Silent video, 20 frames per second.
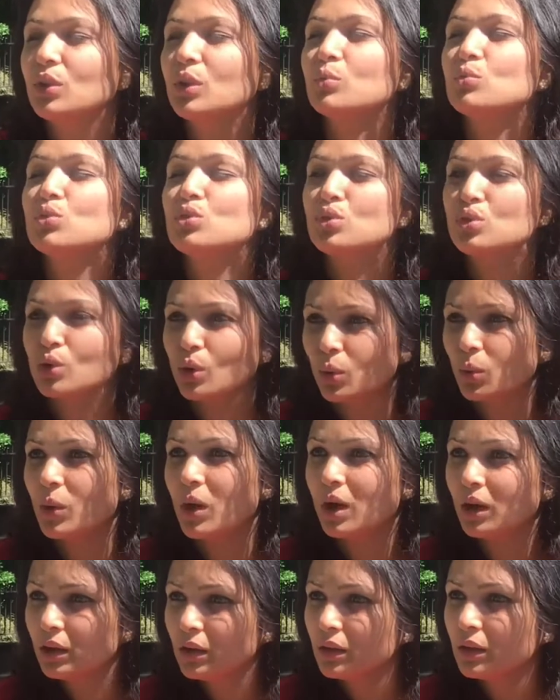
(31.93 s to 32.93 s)
them so
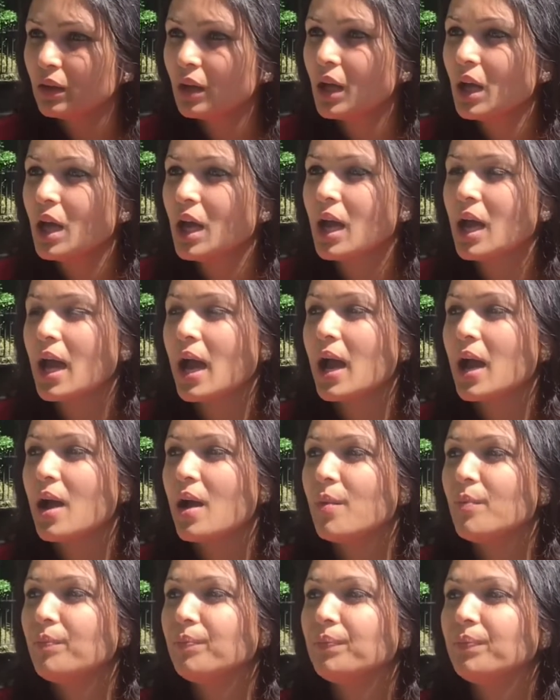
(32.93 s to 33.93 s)
well.
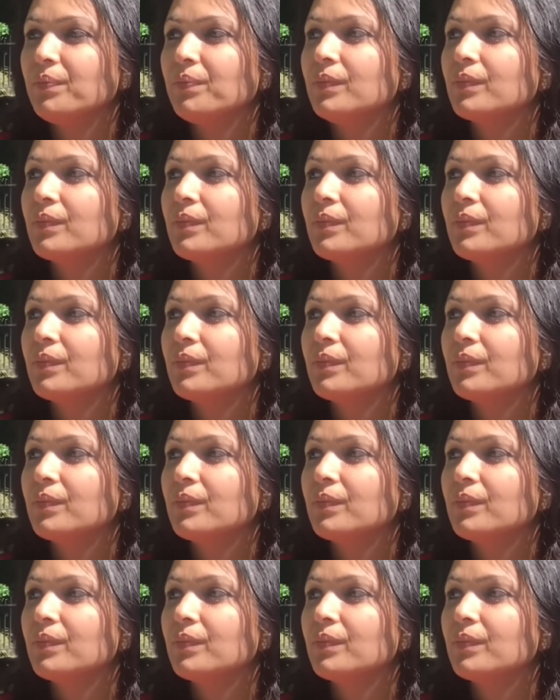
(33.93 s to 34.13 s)
Um,